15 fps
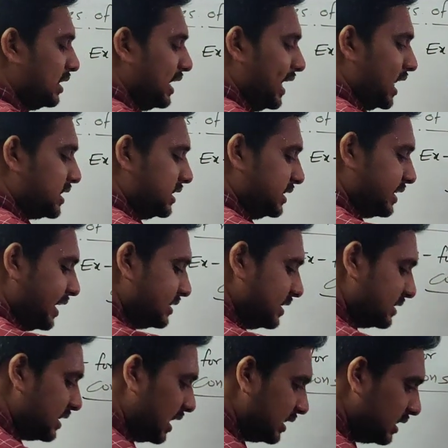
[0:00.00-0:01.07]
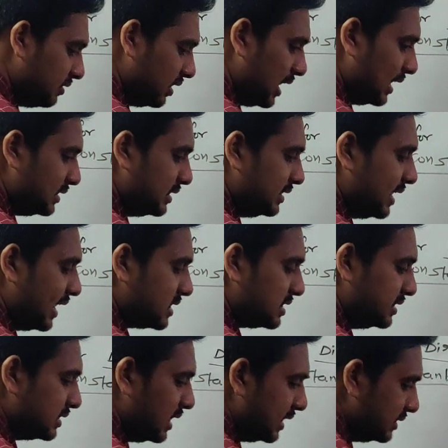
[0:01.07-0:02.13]
one direction is like this, another one
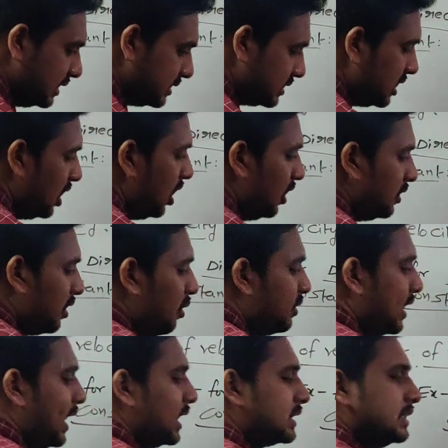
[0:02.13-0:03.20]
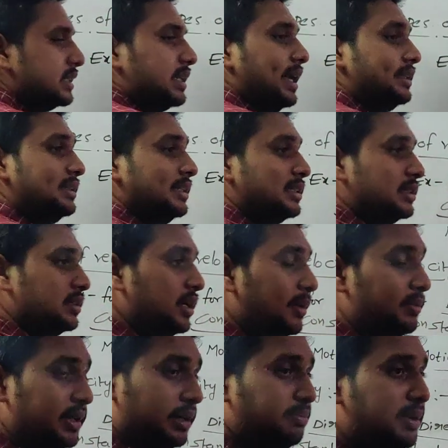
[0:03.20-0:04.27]
direction is like this, now direction is like this.
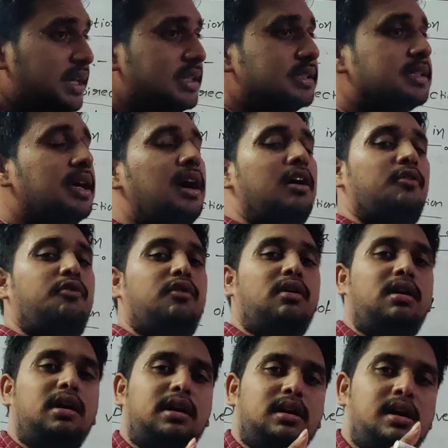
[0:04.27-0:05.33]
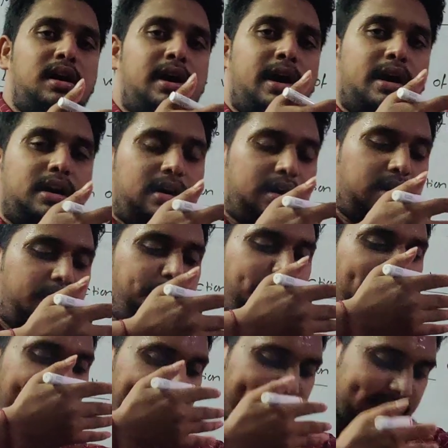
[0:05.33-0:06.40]
That means for
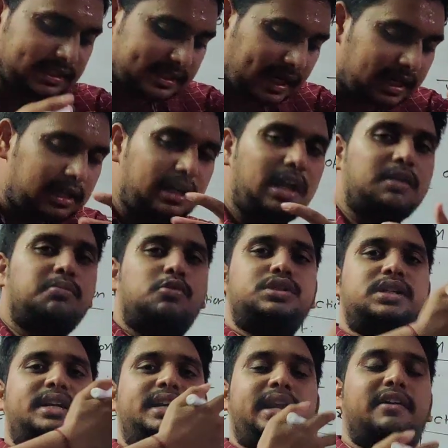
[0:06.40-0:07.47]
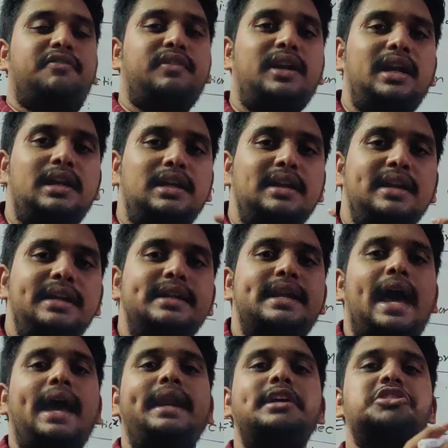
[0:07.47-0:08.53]
made a circular motion, definitely
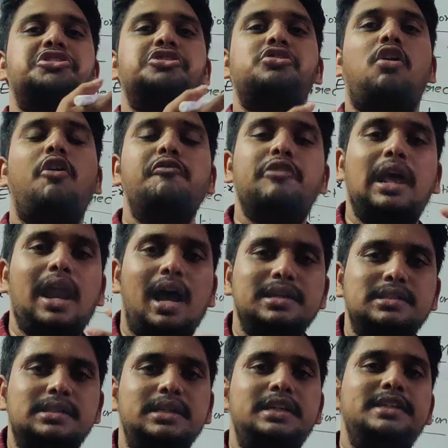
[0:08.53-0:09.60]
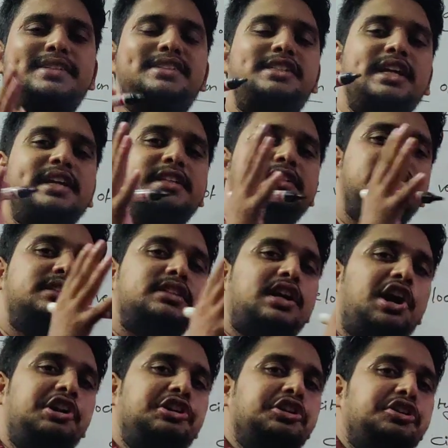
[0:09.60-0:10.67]
direction of velocity is changes
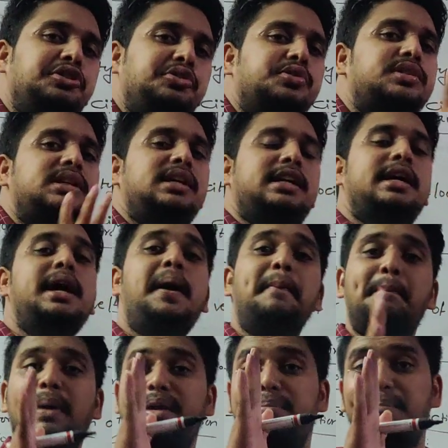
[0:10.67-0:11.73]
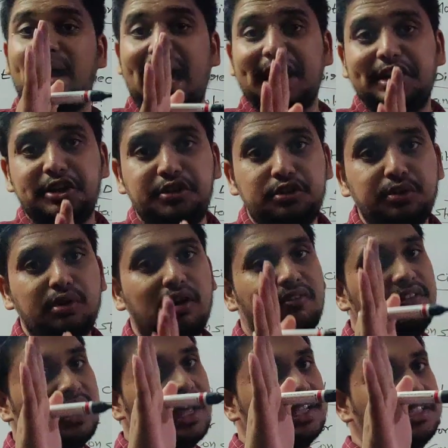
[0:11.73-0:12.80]
continuously, but magnitude
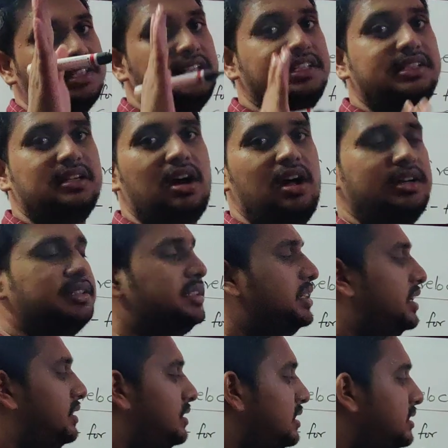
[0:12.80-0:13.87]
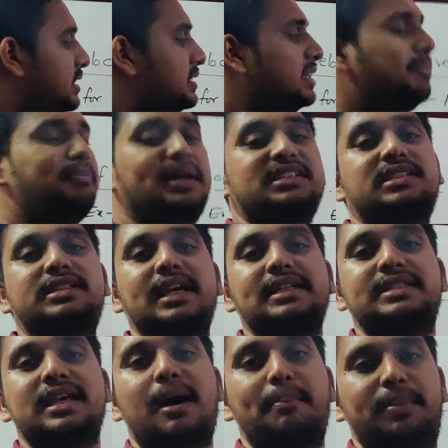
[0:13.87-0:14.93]
of velocity is constant. This is the best
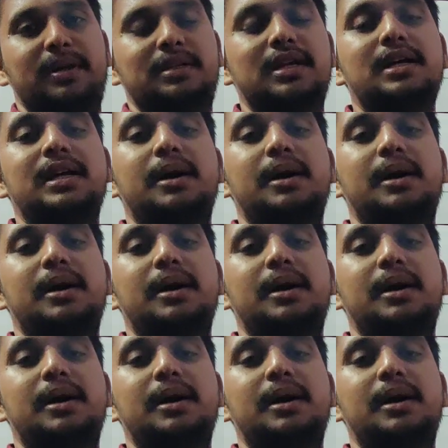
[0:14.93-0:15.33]
example.